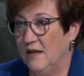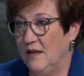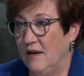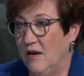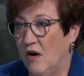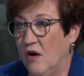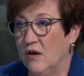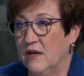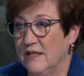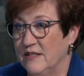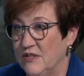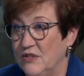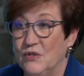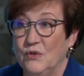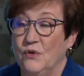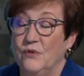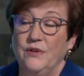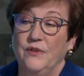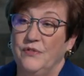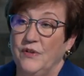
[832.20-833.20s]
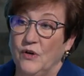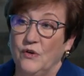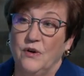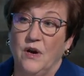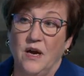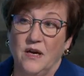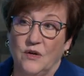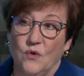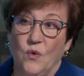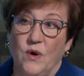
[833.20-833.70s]
are concerned that they're
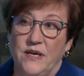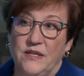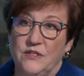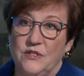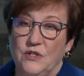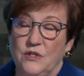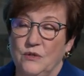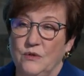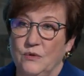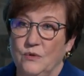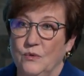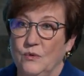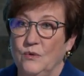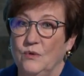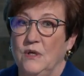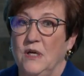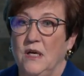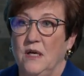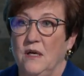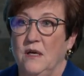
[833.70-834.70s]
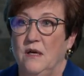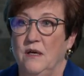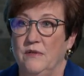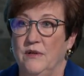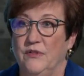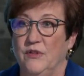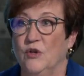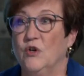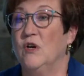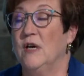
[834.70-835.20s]
not going to,
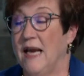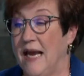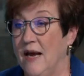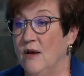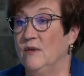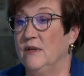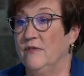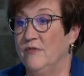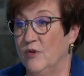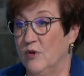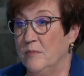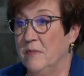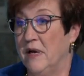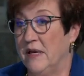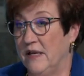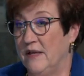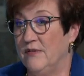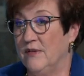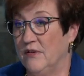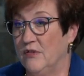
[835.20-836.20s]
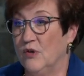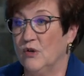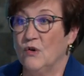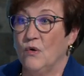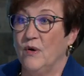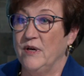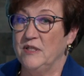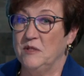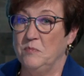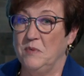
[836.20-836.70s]
that they're going to outlive their money, that they're
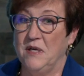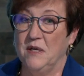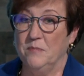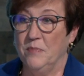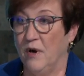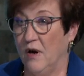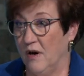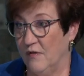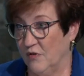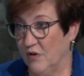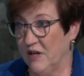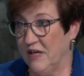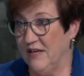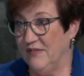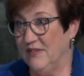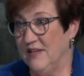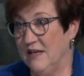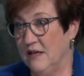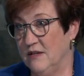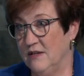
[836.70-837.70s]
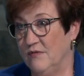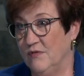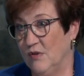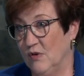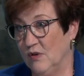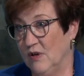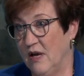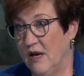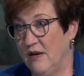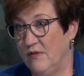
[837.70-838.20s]
going to be in poverty at the end of
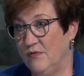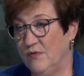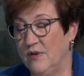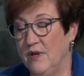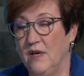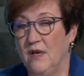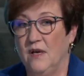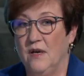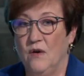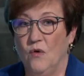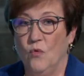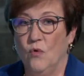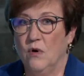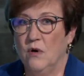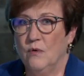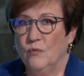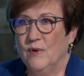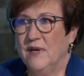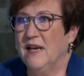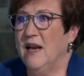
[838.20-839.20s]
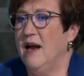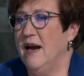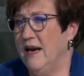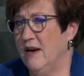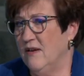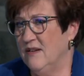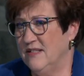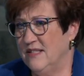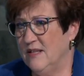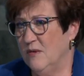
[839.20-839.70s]
their life or relying
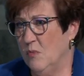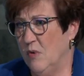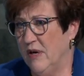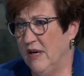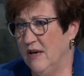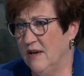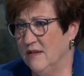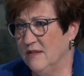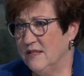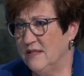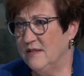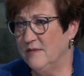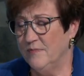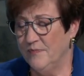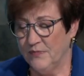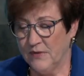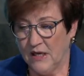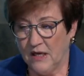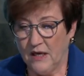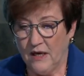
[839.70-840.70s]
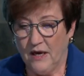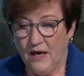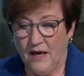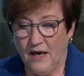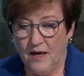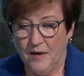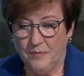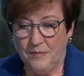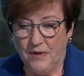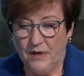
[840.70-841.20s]
on someone else. Right.
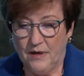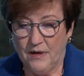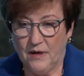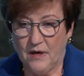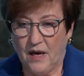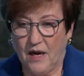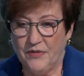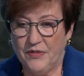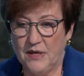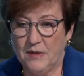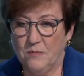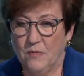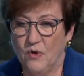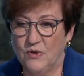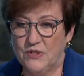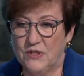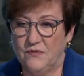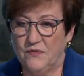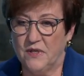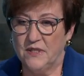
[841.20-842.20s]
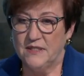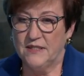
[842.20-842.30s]
I think most of us